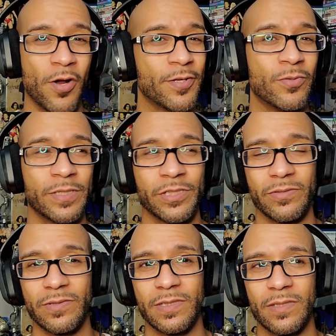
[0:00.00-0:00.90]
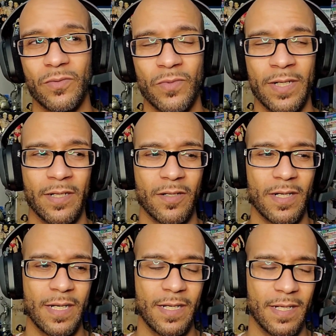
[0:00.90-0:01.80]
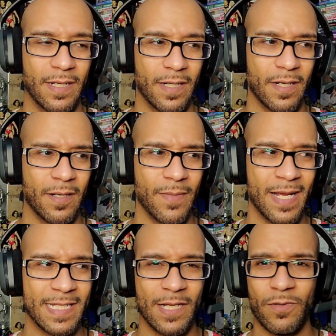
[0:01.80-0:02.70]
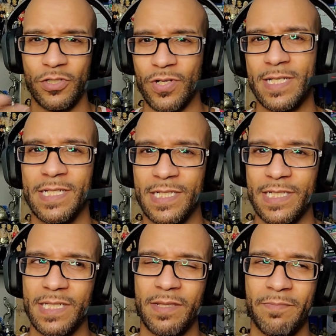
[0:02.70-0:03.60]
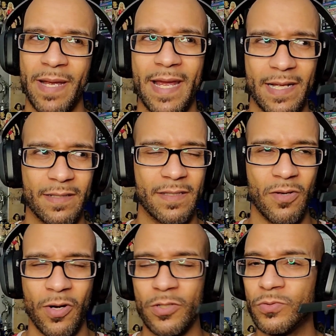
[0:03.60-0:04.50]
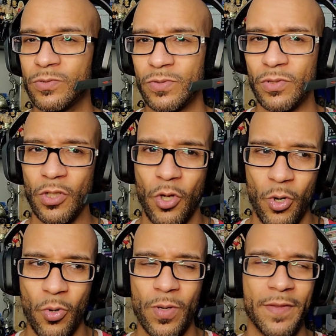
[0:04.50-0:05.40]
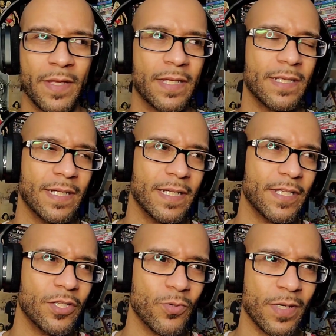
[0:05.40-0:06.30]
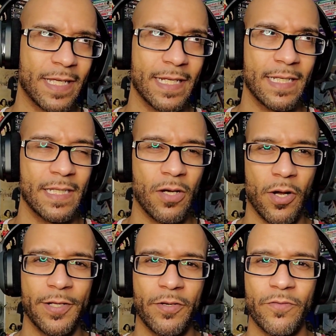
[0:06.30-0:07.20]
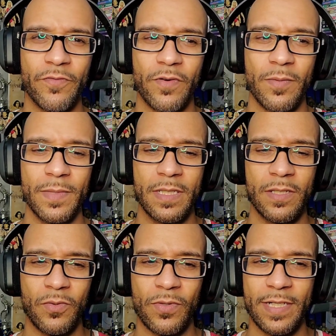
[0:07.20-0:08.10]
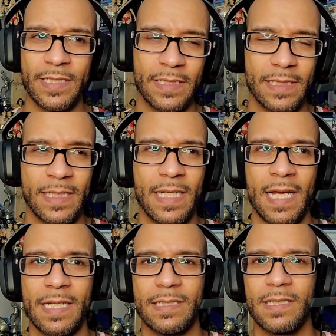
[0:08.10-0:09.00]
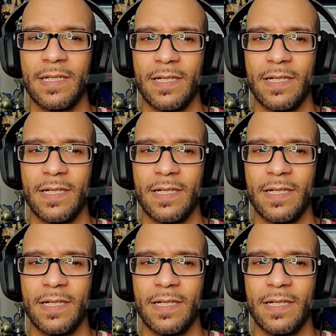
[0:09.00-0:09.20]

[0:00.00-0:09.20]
audio issues where as they were transitioning to the back, the audio was real low, and then you were getting the audio from the arena and not